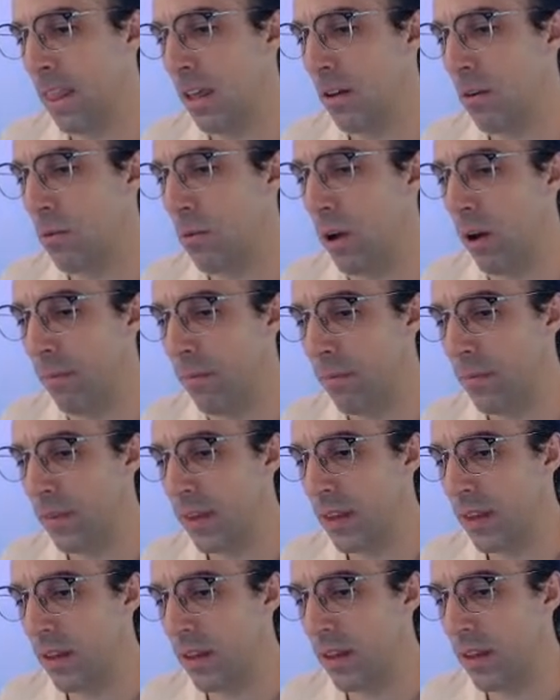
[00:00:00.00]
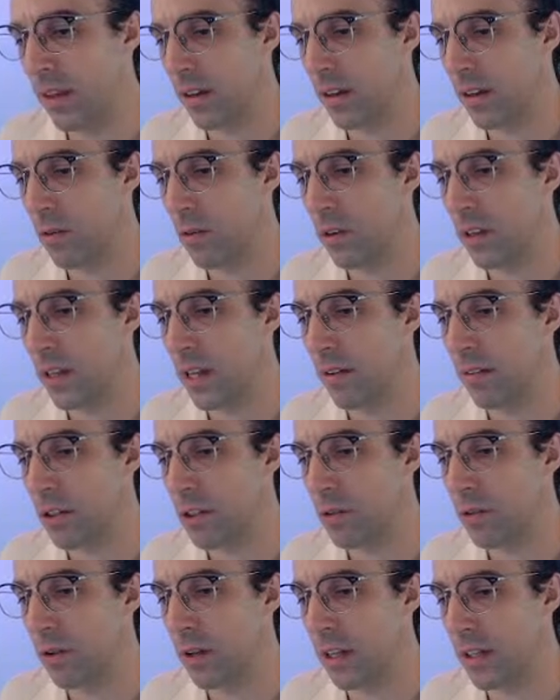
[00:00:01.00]
Well, you don't really have a
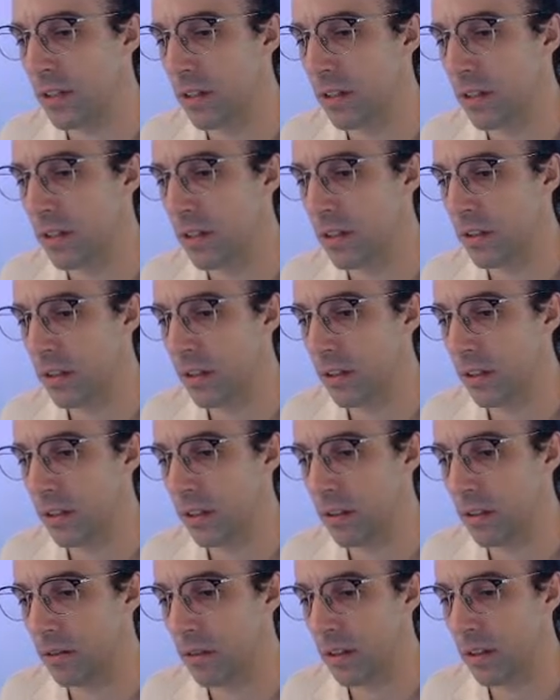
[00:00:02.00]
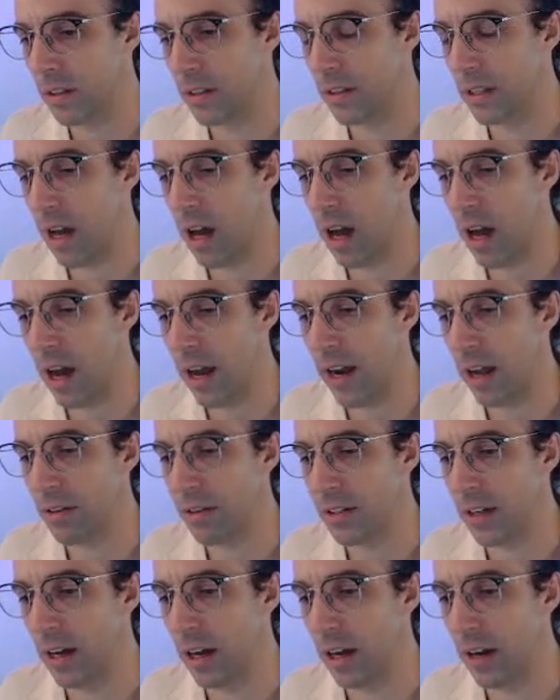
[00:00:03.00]
choice. When it's this hot
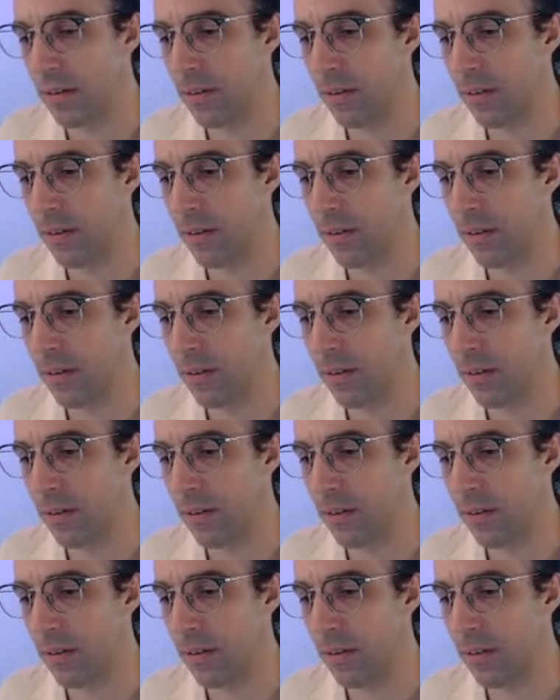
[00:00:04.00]
outside,